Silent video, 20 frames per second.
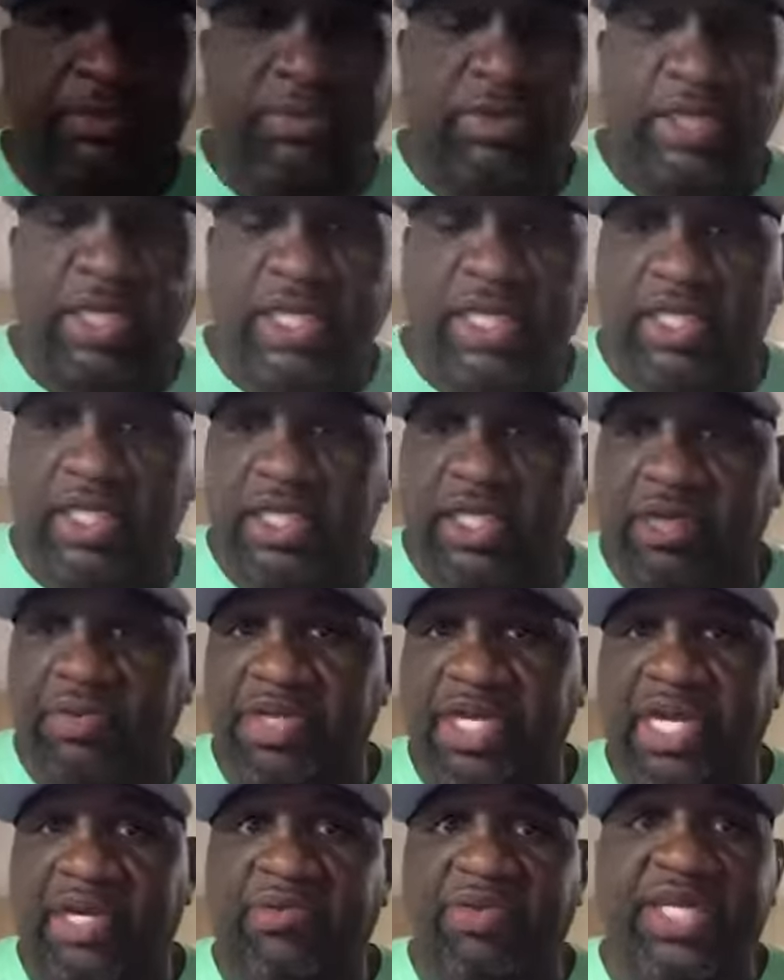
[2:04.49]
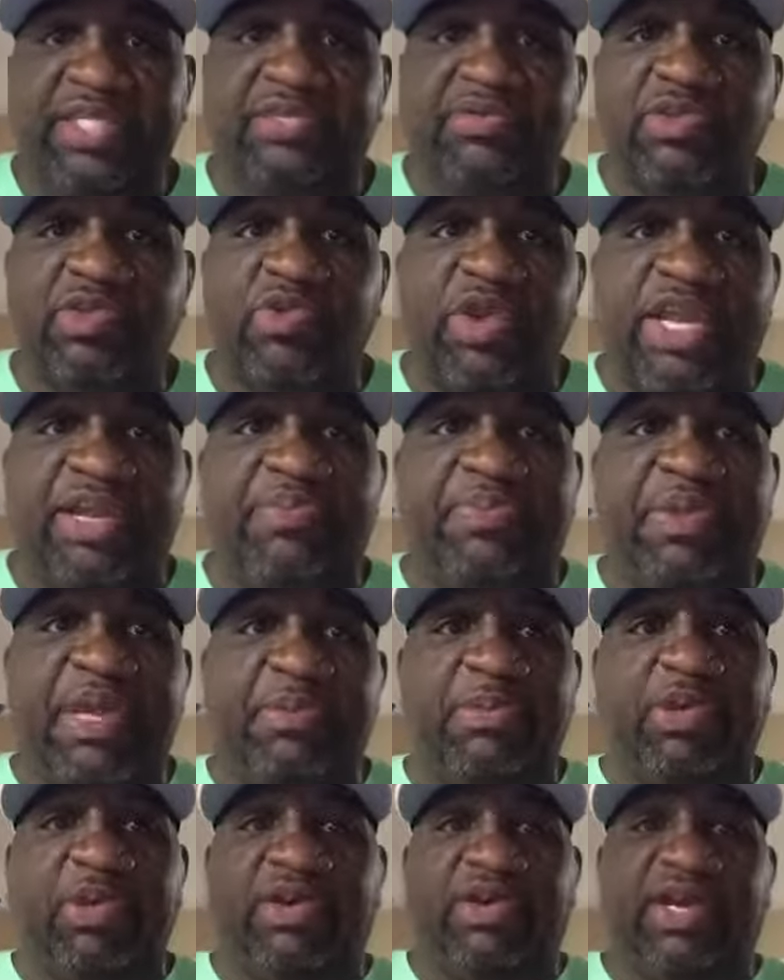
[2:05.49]
And we got some great
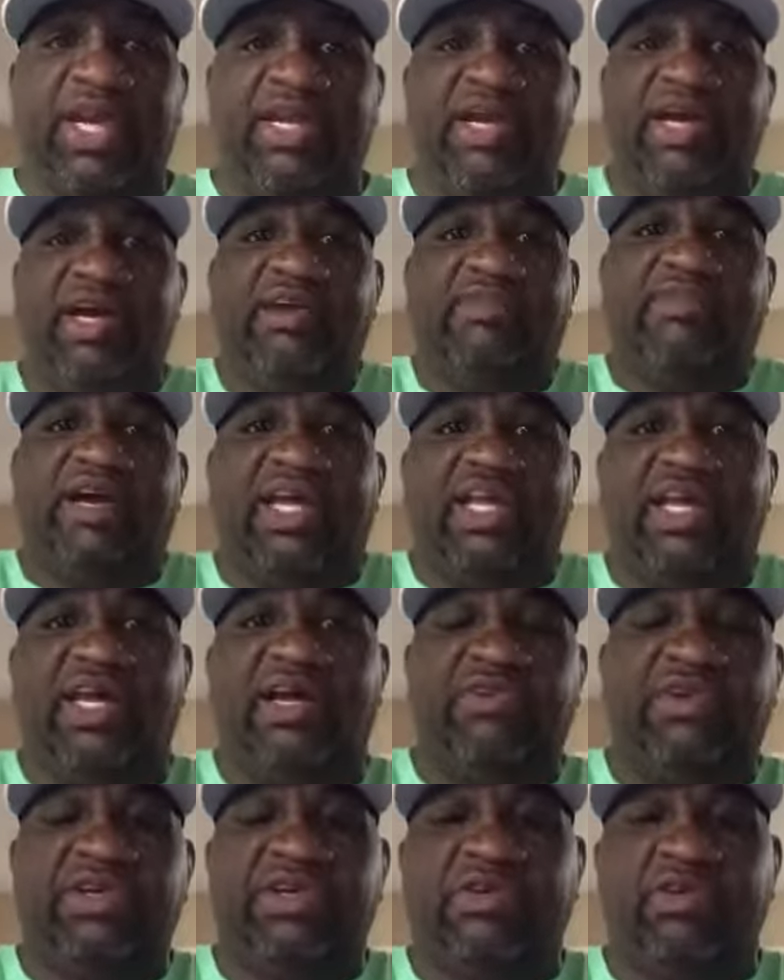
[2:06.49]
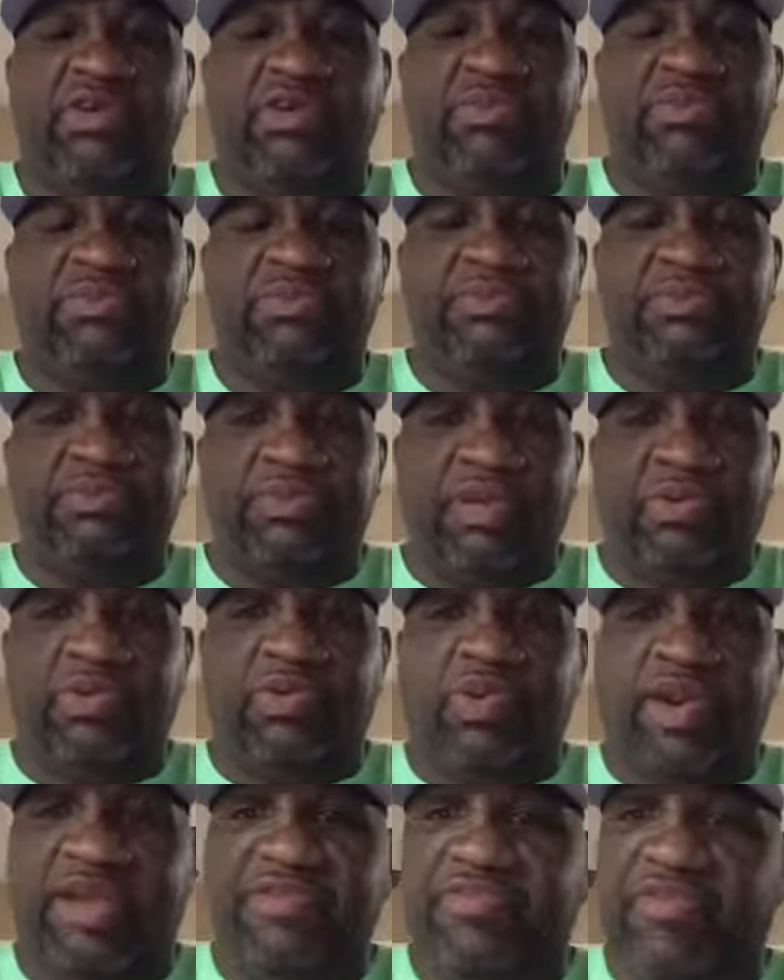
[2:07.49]
people on here. I love our group. I'm
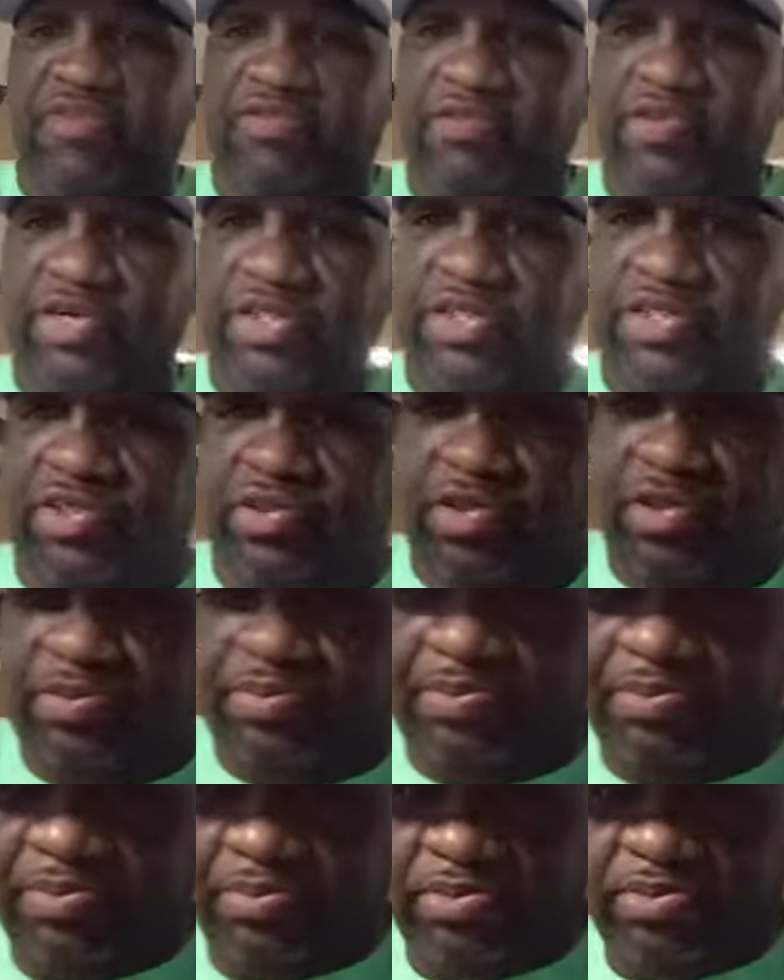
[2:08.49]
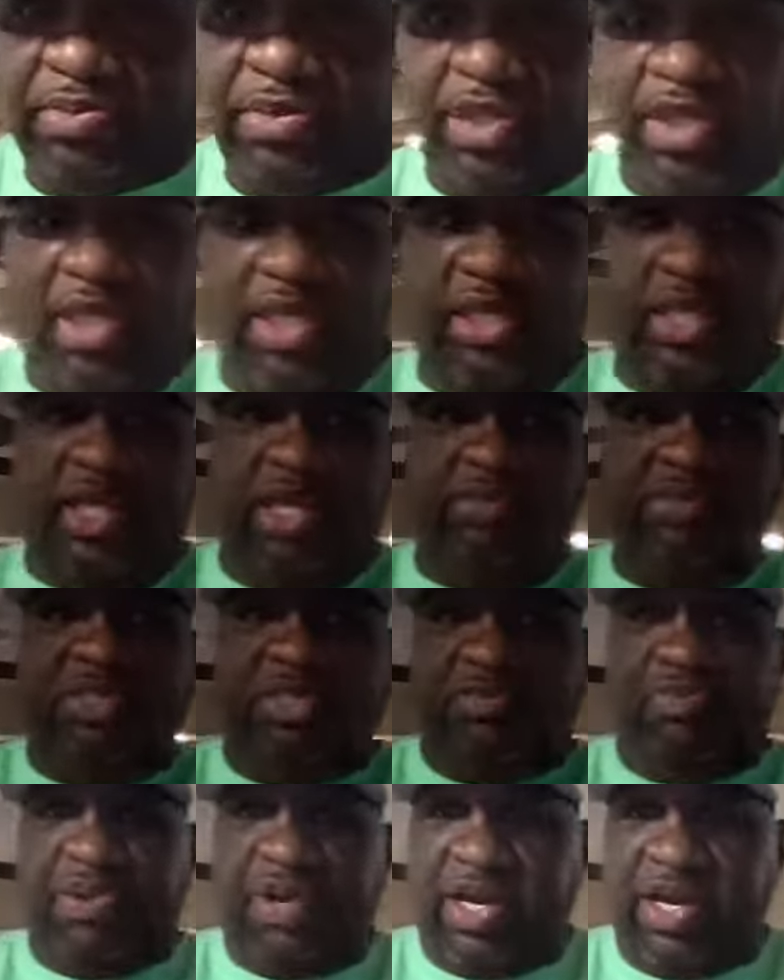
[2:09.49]
grateful for this group. And
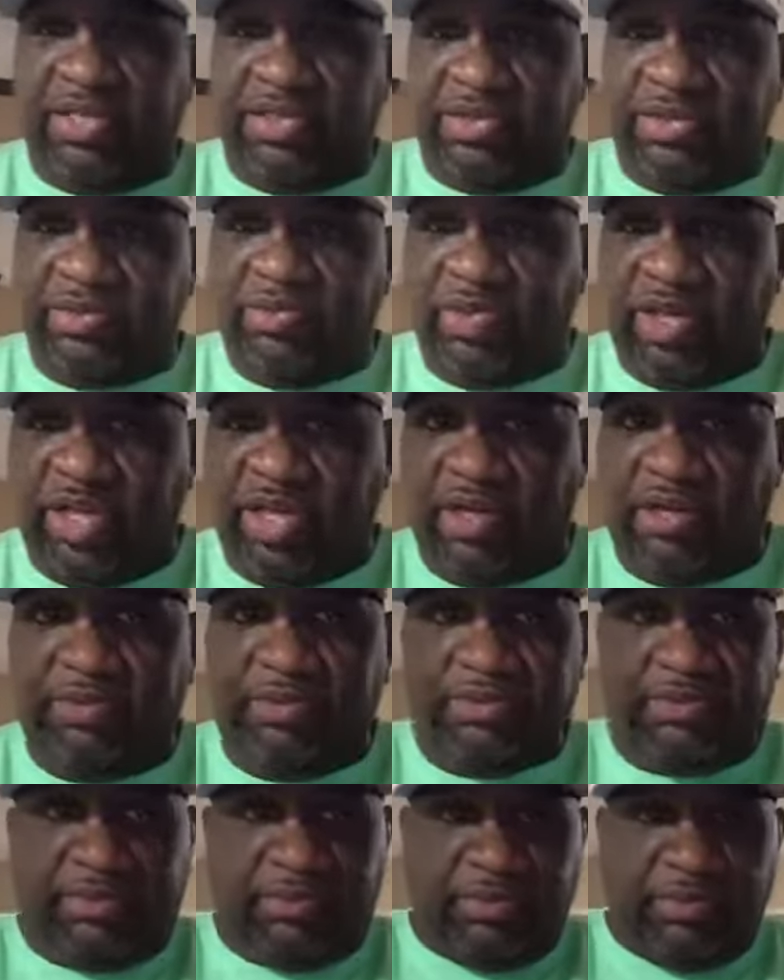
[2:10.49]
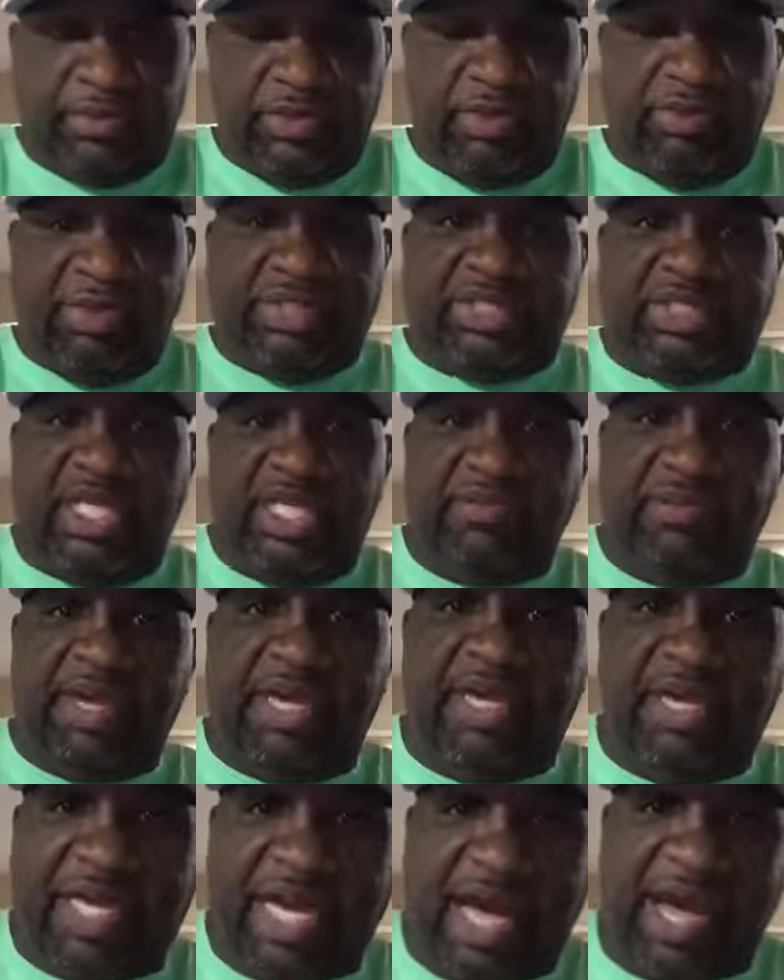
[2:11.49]
Mr. Parrish as well. My
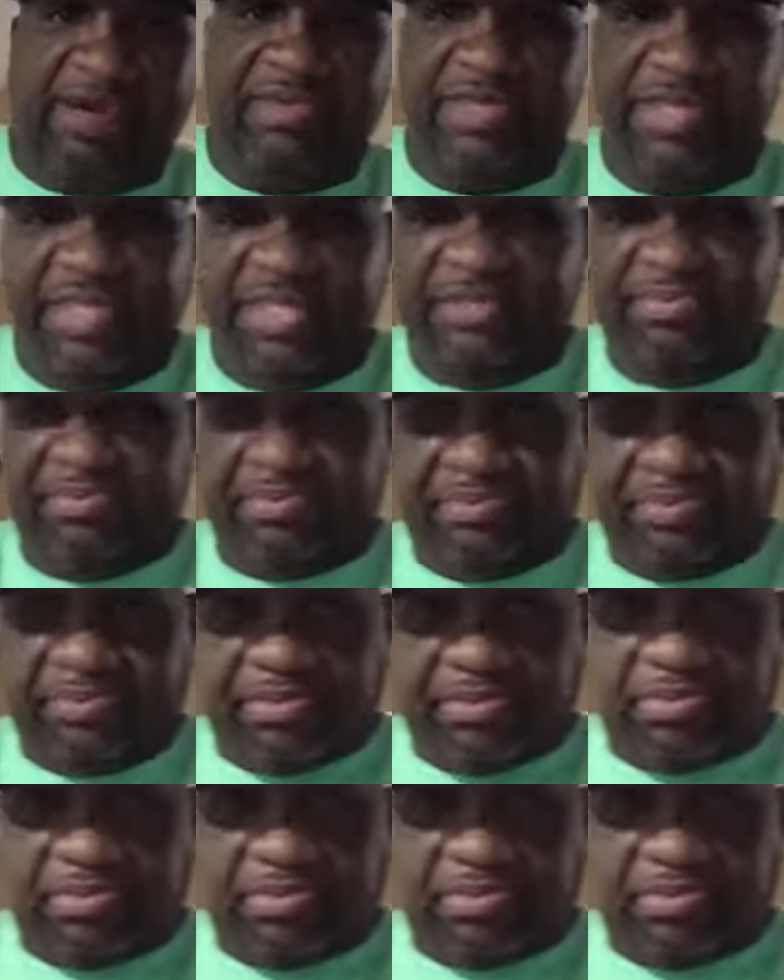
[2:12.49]
teammate Calvin there.